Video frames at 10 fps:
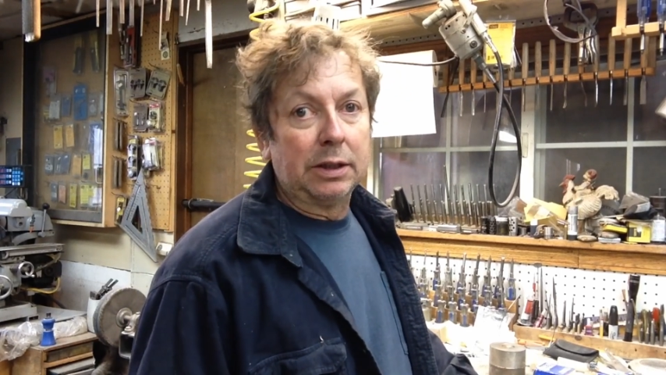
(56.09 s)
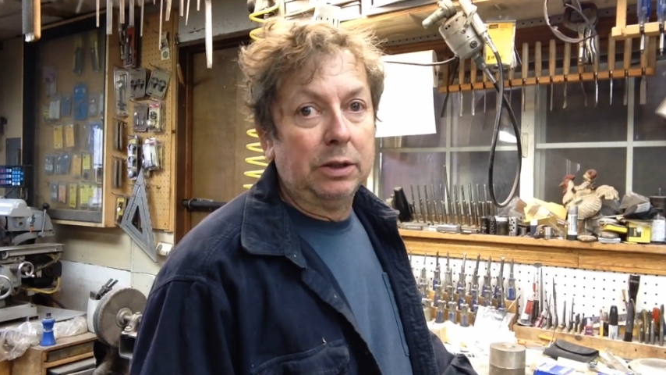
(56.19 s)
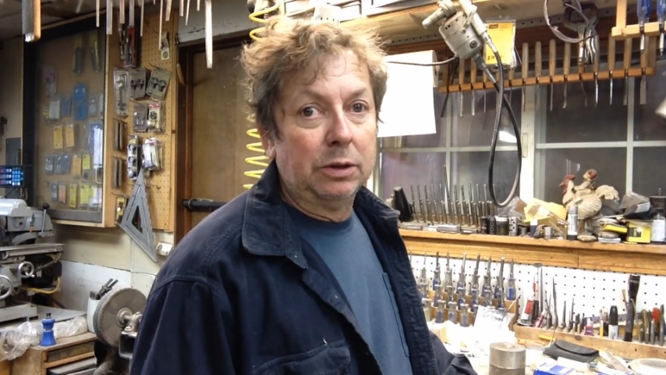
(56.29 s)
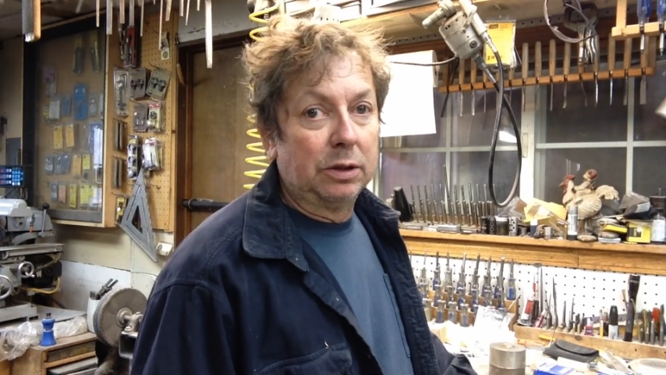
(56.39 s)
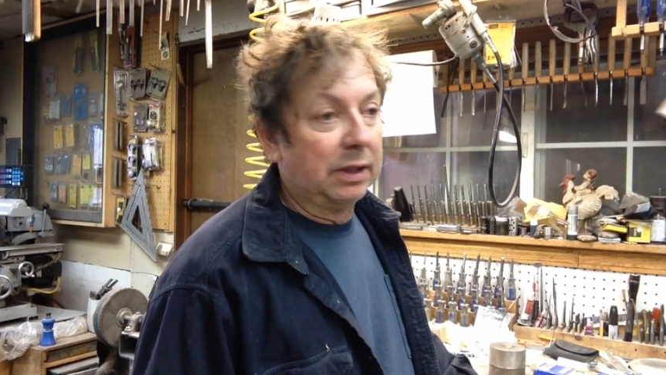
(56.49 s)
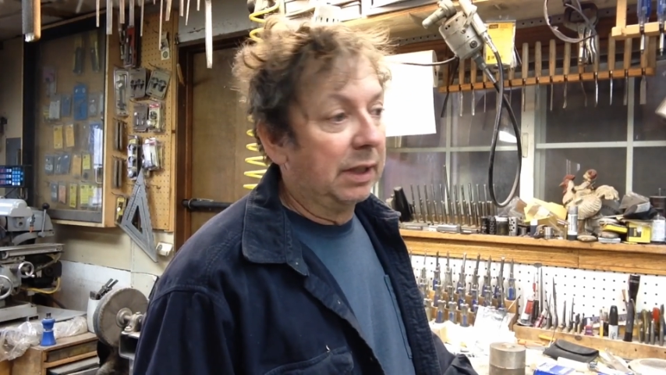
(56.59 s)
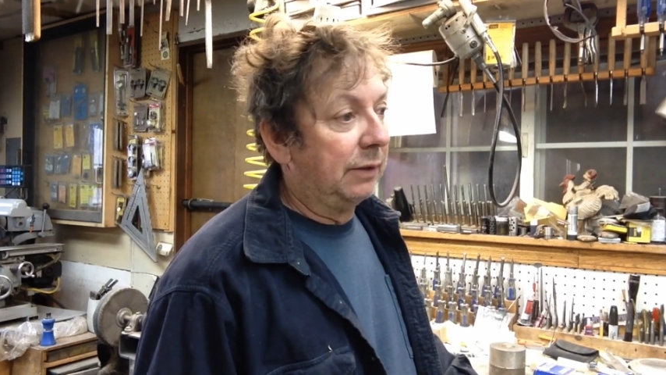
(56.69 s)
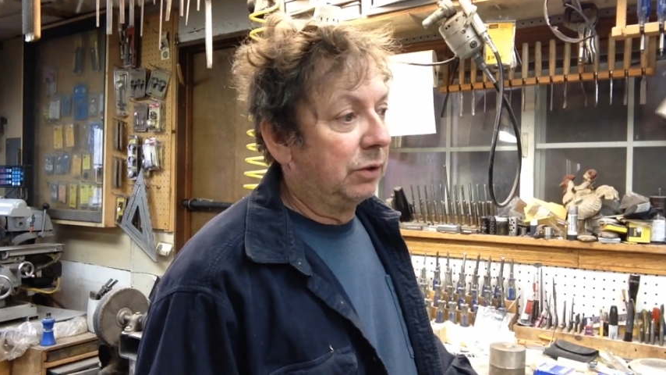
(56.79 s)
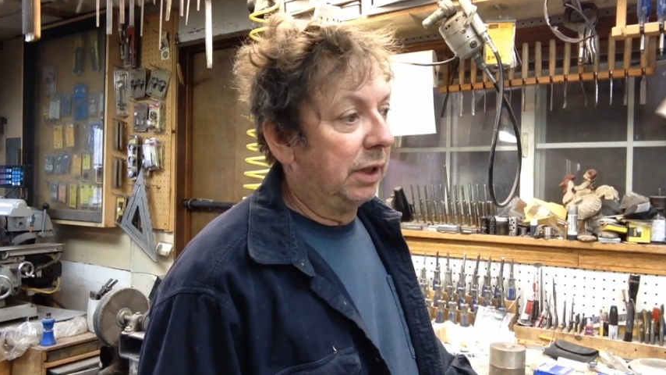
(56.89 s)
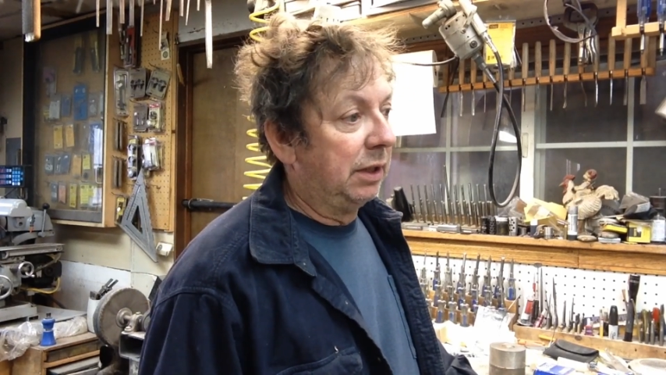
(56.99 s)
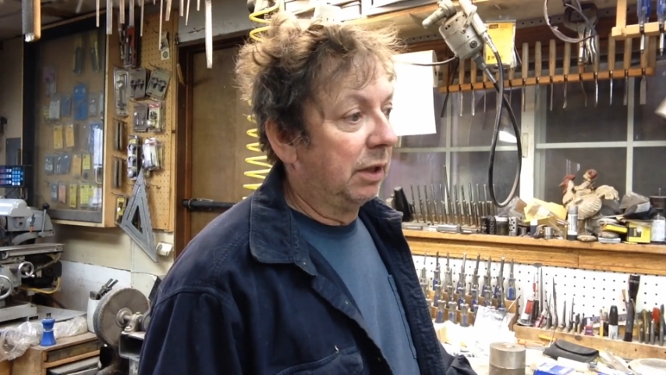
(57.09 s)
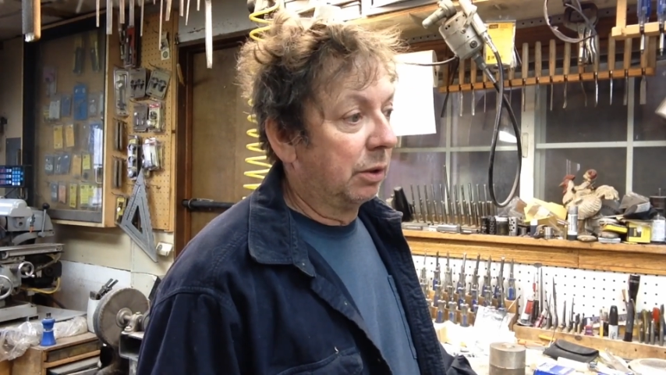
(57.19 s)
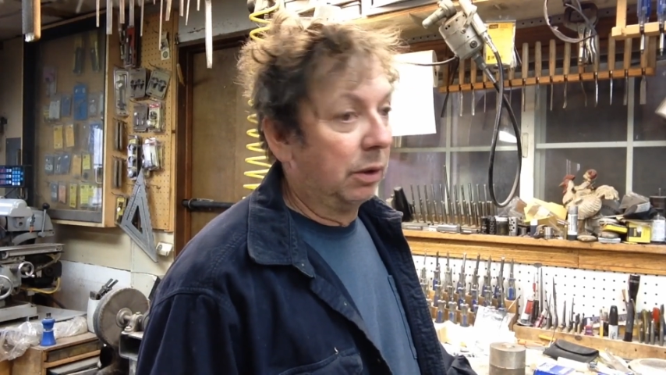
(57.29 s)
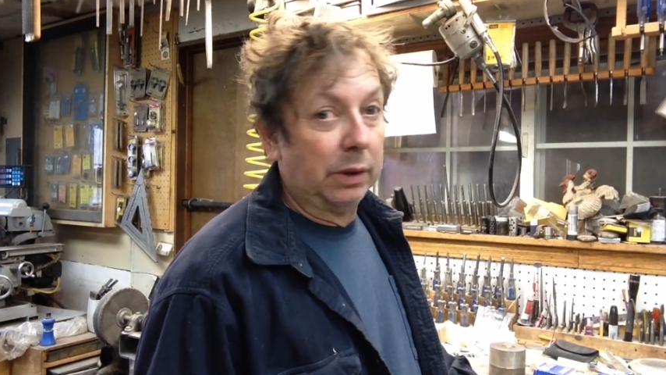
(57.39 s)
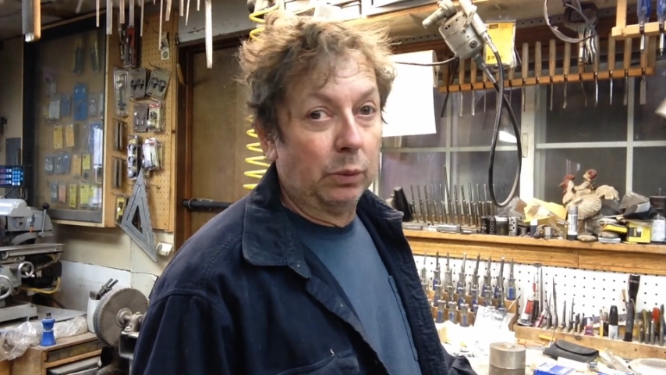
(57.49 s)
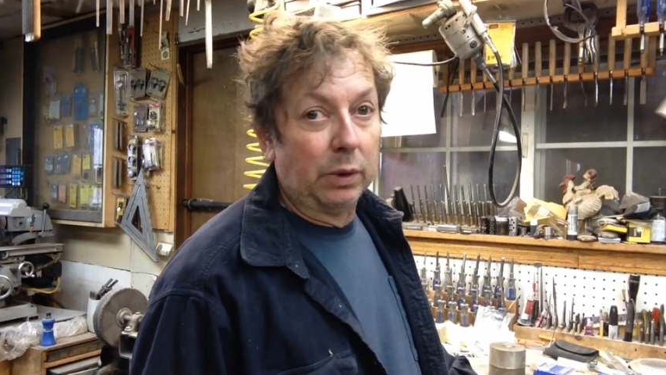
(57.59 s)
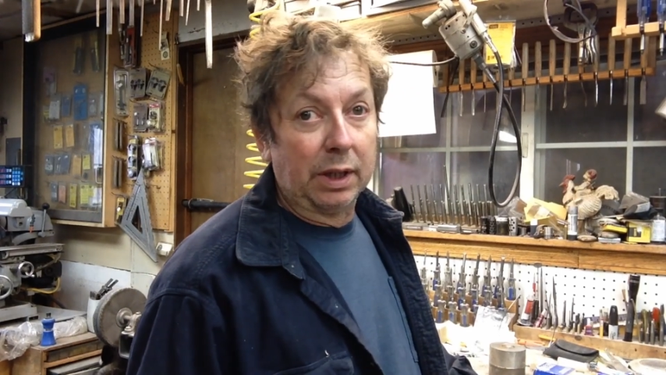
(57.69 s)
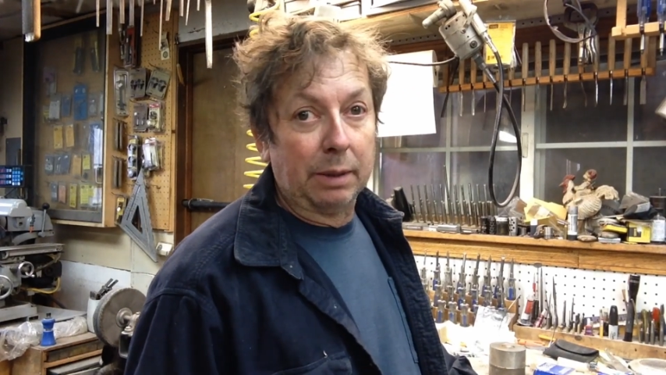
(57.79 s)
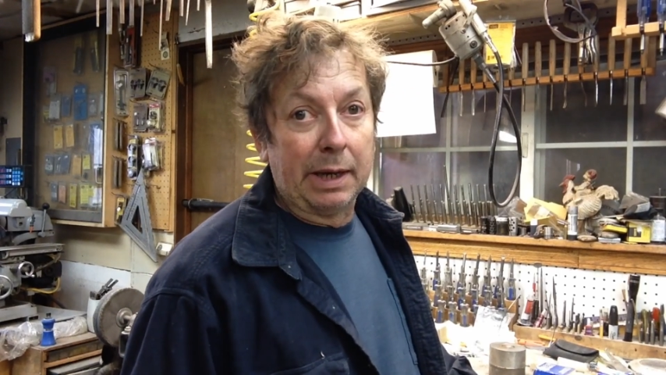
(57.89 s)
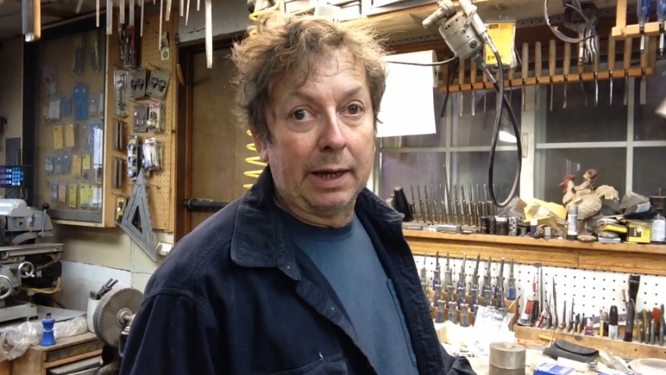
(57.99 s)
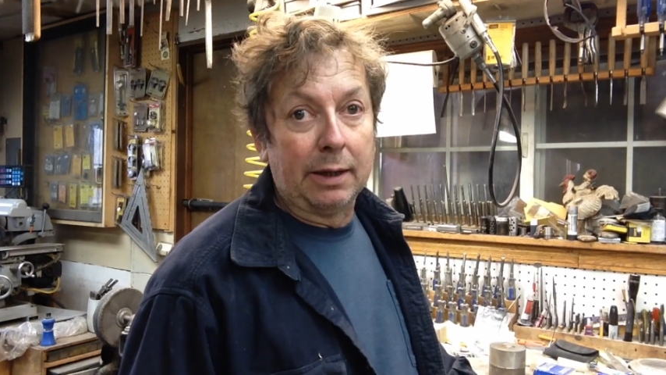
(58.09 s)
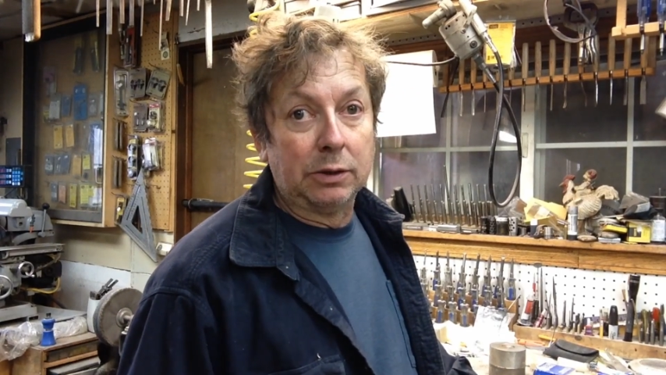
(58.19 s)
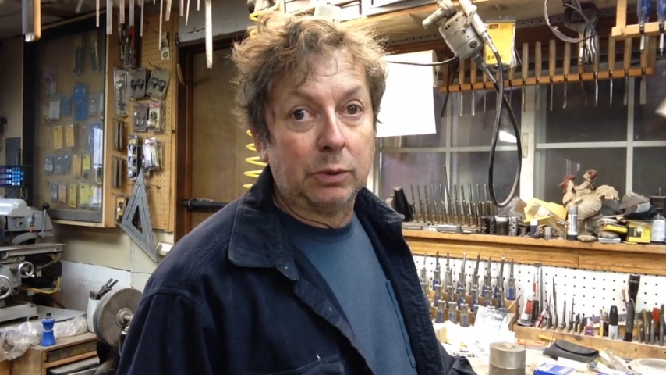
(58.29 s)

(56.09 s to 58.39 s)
usually I've tried to throw in one of the patterns,